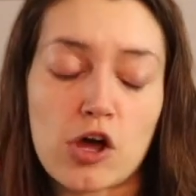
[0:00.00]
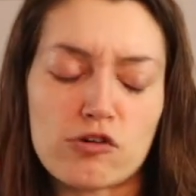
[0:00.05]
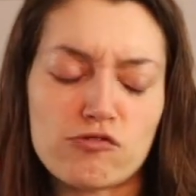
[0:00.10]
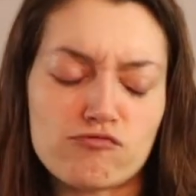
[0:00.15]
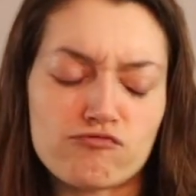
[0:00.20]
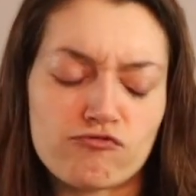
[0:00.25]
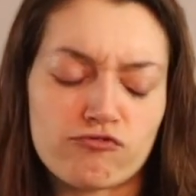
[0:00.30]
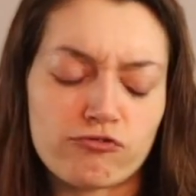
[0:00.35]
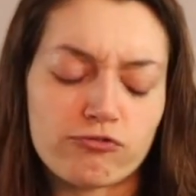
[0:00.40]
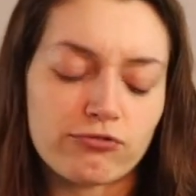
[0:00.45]

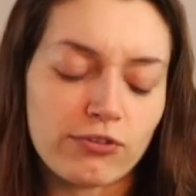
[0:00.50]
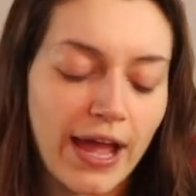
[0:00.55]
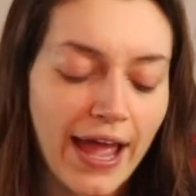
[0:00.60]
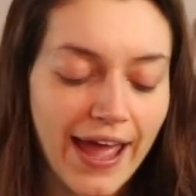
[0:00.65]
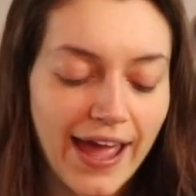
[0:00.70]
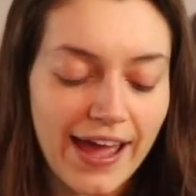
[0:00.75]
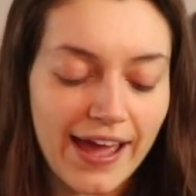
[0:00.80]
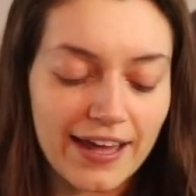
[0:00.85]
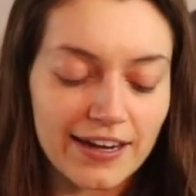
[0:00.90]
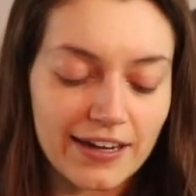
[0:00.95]
Oof.
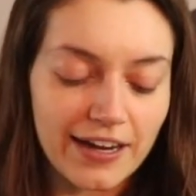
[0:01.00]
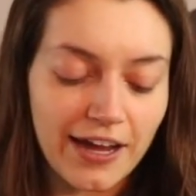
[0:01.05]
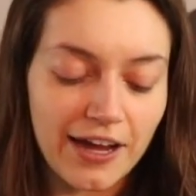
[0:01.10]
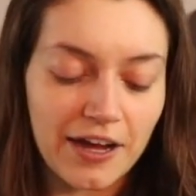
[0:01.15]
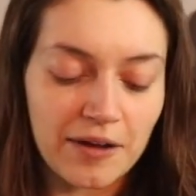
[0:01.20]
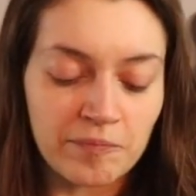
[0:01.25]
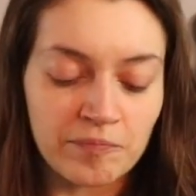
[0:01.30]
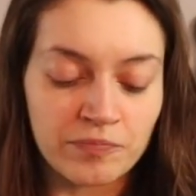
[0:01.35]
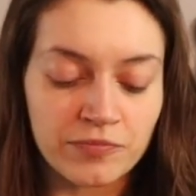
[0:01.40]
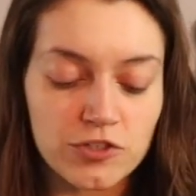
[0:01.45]
And
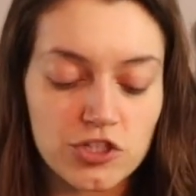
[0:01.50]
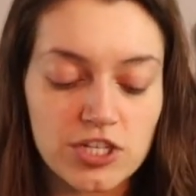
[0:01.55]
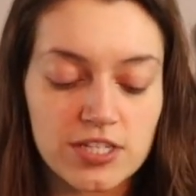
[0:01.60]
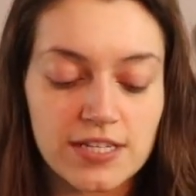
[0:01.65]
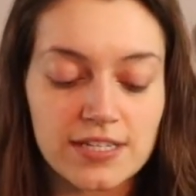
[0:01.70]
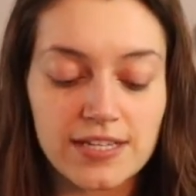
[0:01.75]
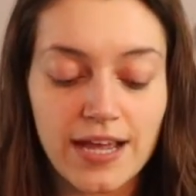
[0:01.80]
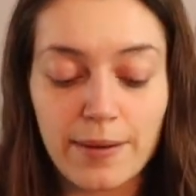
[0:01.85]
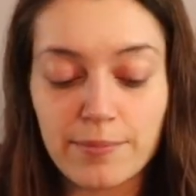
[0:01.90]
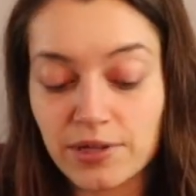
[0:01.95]
um, she
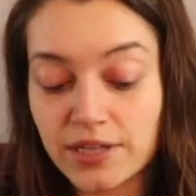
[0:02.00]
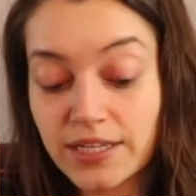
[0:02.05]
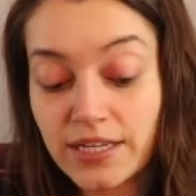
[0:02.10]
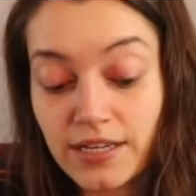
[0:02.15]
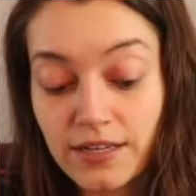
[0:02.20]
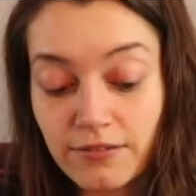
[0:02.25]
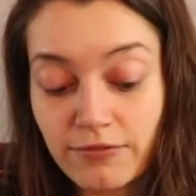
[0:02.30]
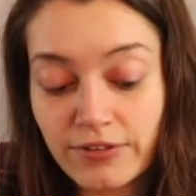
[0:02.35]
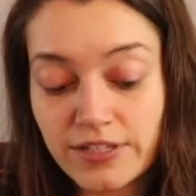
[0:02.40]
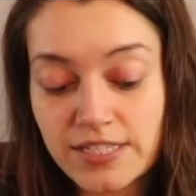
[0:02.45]
says, I
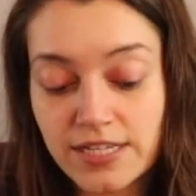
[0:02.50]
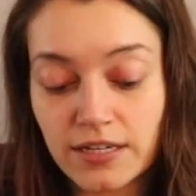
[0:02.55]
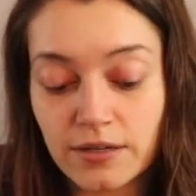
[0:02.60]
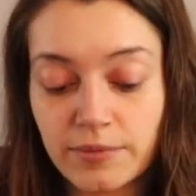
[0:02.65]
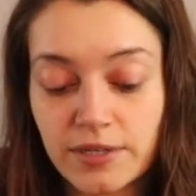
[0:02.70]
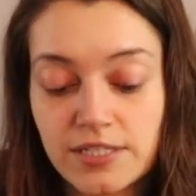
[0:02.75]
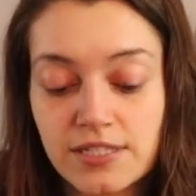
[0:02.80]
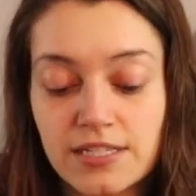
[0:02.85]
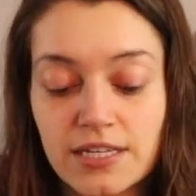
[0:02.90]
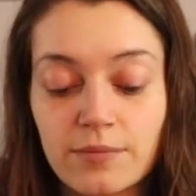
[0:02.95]
believe it's going to
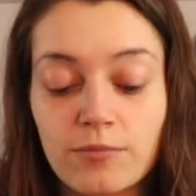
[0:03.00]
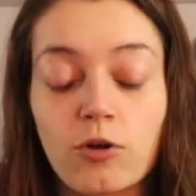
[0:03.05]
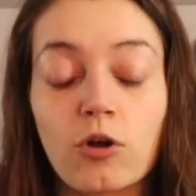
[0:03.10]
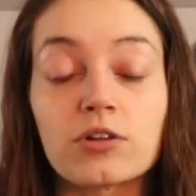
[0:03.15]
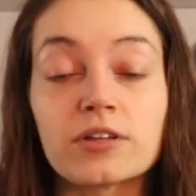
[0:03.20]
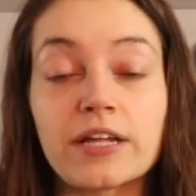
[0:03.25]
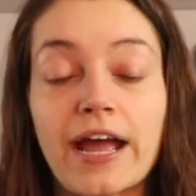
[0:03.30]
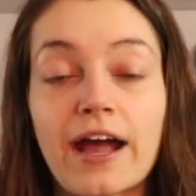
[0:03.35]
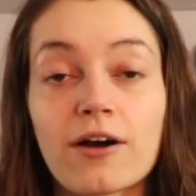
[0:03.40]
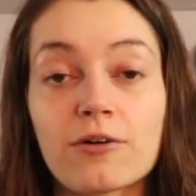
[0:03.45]
be a
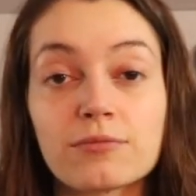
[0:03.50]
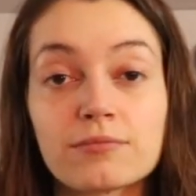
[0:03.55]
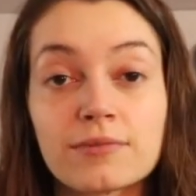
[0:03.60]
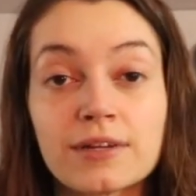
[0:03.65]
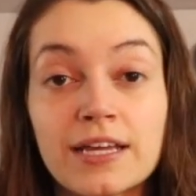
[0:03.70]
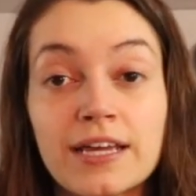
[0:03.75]
steamroll now.